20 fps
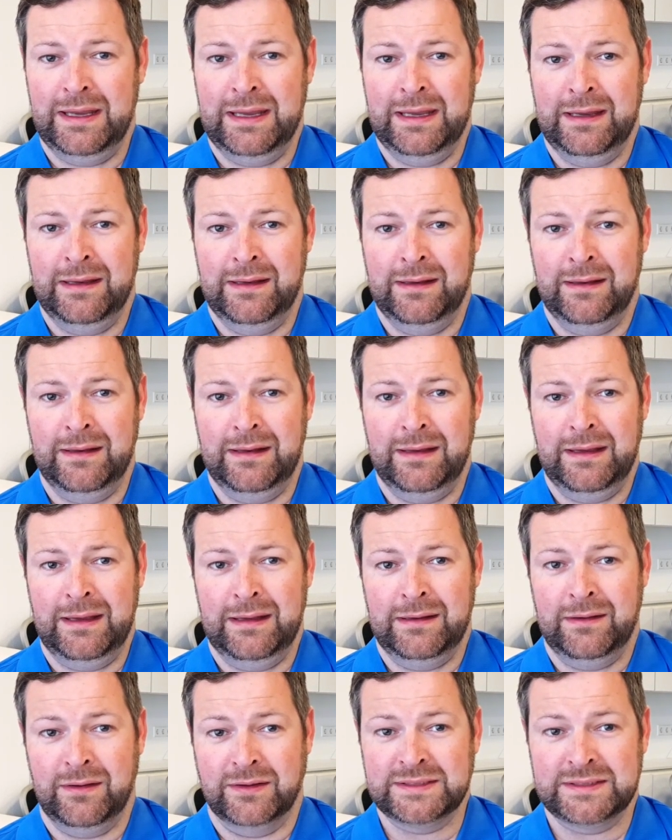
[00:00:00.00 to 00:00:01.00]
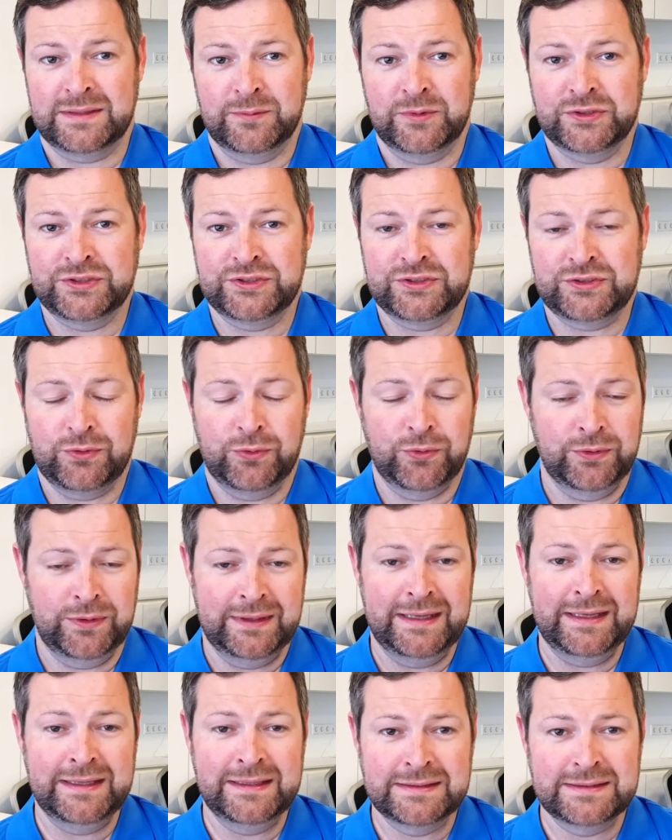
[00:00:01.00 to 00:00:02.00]
a customer's
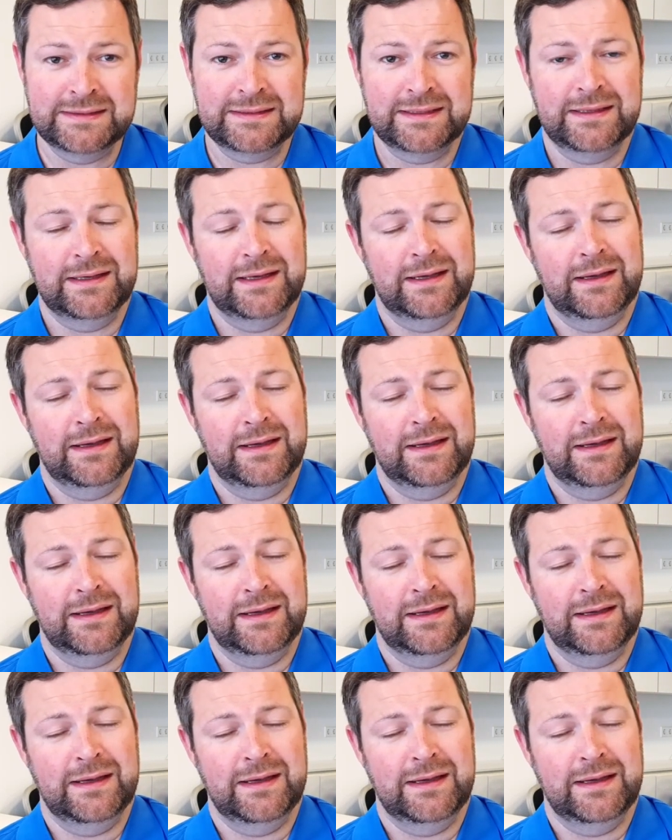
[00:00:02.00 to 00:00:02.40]
own needs